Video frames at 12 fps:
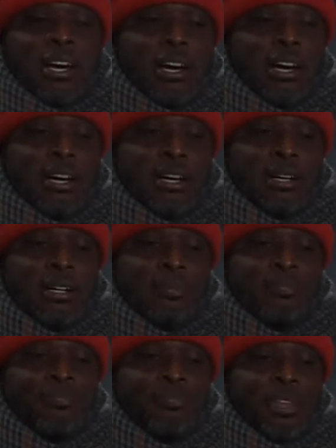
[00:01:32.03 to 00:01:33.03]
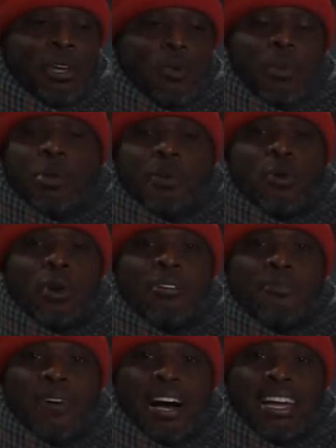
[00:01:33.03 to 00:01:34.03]
where people
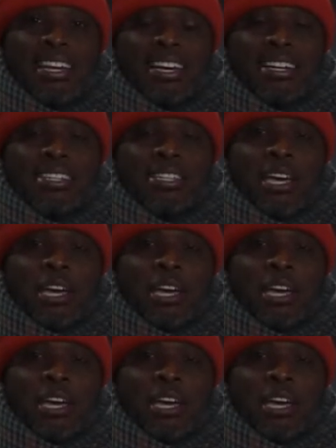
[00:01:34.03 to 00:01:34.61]
can find us.